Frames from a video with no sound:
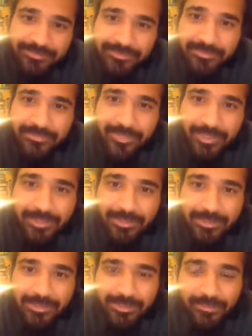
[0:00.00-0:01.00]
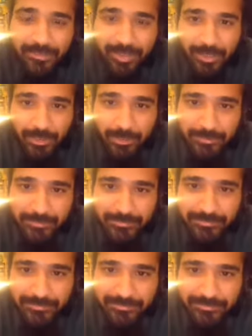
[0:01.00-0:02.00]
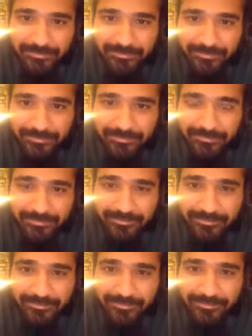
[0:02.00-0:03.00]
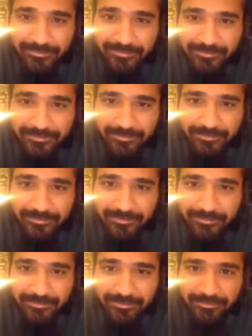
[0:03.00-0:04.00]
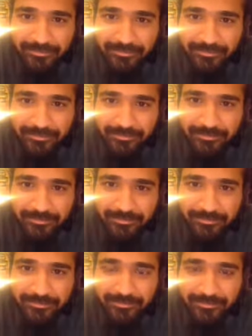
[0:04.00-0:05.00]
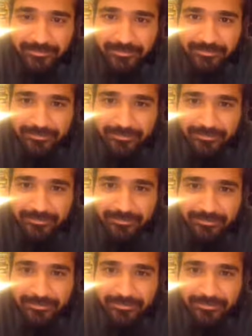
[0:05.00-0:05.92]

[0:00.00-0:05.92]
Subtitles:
The person shown says nothing.